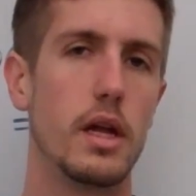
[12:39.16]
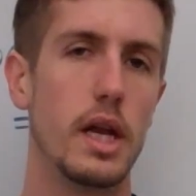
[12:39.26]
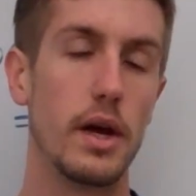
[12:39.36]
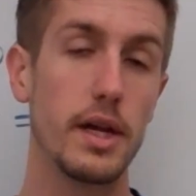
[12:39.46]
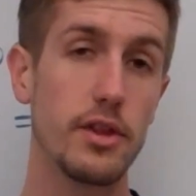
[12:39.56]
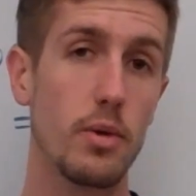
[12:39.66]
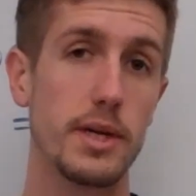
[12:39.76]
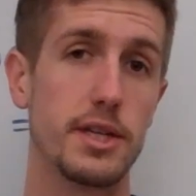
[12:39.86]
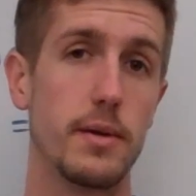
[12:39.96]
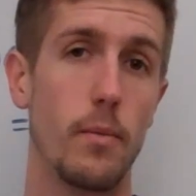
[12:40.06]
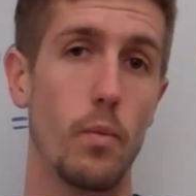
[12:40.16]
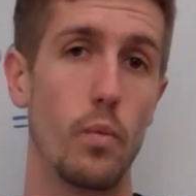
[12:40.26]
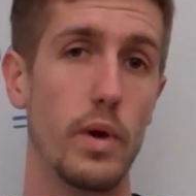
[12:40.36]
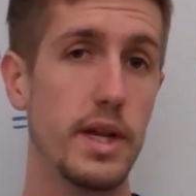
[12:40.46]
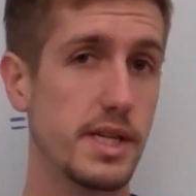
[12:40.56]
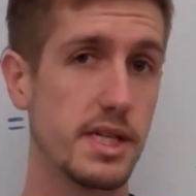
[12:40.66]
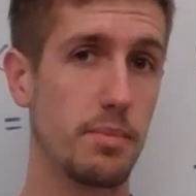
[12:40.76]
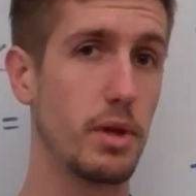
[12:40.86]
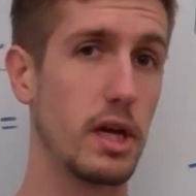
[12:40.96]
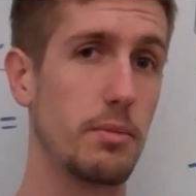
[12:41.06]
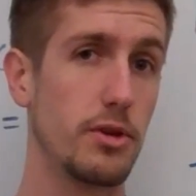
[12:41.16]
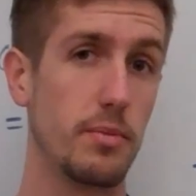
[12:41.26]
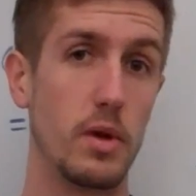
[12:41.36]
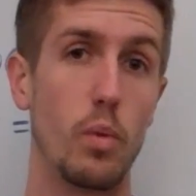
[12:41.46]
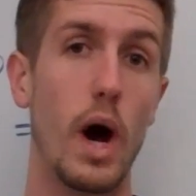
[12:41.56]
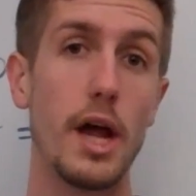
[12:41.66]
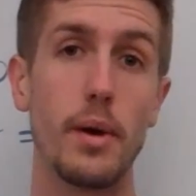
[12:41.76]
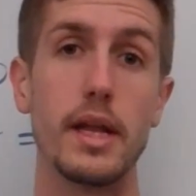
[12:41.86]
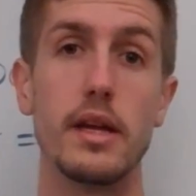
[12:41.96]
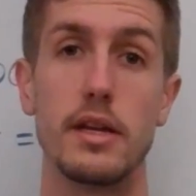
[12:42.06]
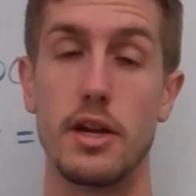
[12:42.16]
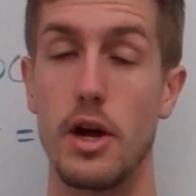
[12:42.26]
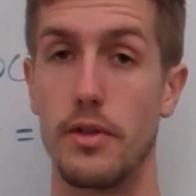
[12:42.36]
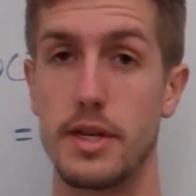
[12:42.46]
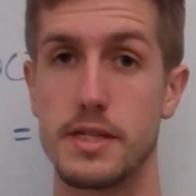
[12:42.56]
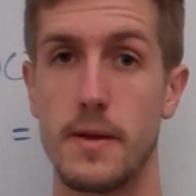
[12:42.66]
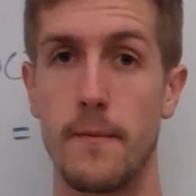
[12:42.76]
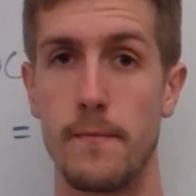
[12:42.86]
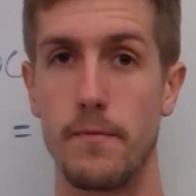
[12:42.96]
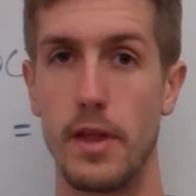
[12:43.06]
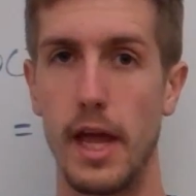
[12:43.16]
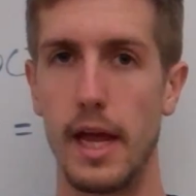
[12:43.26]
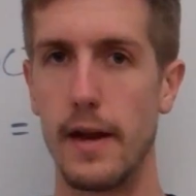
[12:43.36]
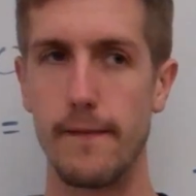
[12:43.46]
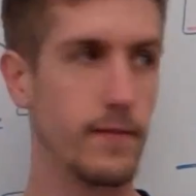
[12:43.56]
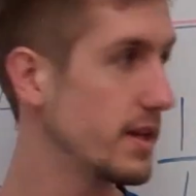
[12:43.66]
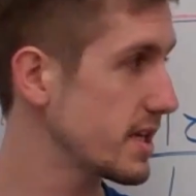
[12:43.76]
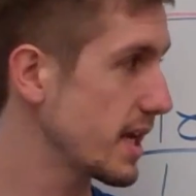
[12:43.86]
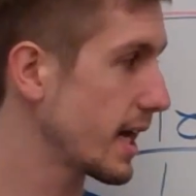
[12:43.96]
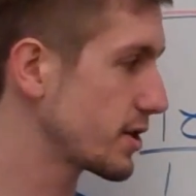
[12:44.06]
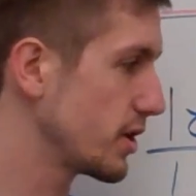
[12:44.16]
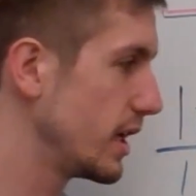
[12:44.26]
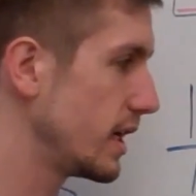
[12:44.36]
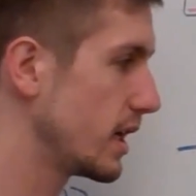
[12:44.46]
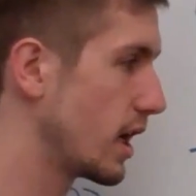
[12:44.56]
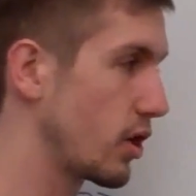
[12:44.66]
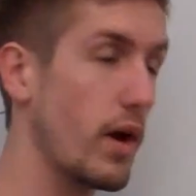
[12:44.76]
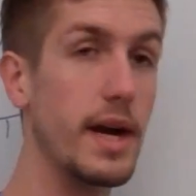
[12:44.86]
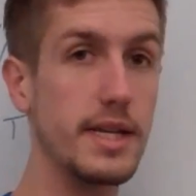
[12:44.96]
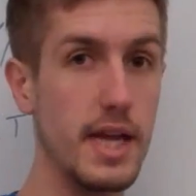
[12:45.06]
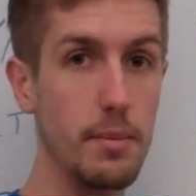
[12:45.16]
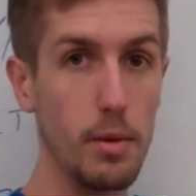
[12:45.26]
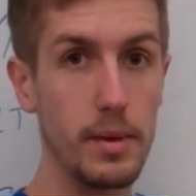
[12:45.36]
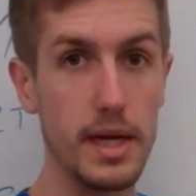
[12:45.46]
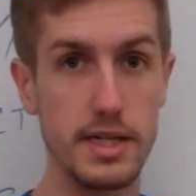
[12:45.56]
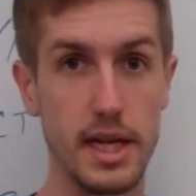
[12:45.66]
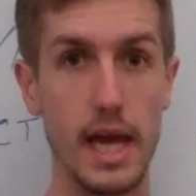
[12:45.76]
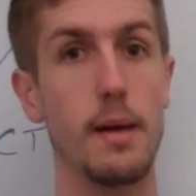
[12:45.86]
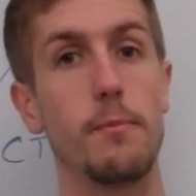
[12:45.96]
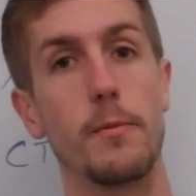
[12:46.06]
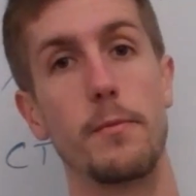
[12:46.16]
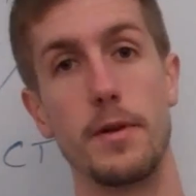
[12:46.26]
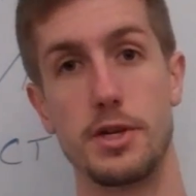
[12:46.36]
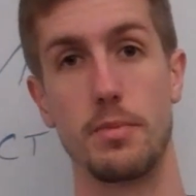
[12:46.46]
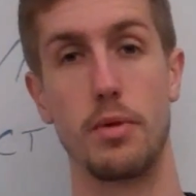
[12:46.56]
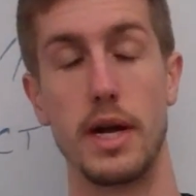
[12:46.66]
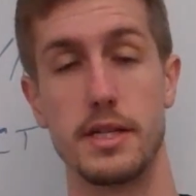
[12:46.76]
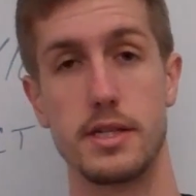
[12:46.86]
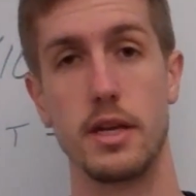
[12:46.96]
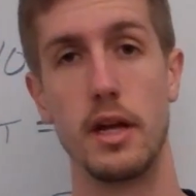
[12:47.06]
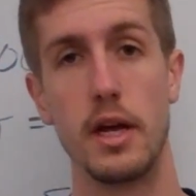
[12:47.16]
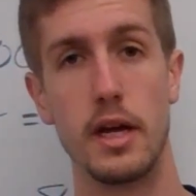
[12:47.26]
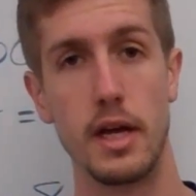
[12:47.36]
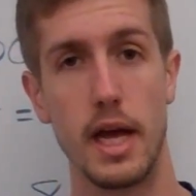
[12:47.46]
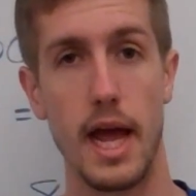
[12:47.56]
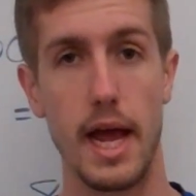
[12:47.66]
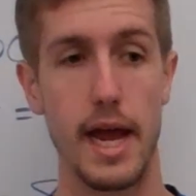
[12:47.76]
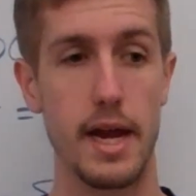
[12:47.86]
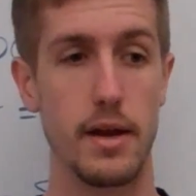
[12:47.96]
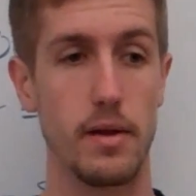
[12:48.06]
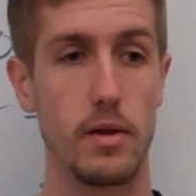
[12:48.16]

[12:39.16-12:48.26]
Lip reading: now I get the question, when is this applicable to me? Why do I need to know this? And this is actually a great example because it came from Fisher-Price. And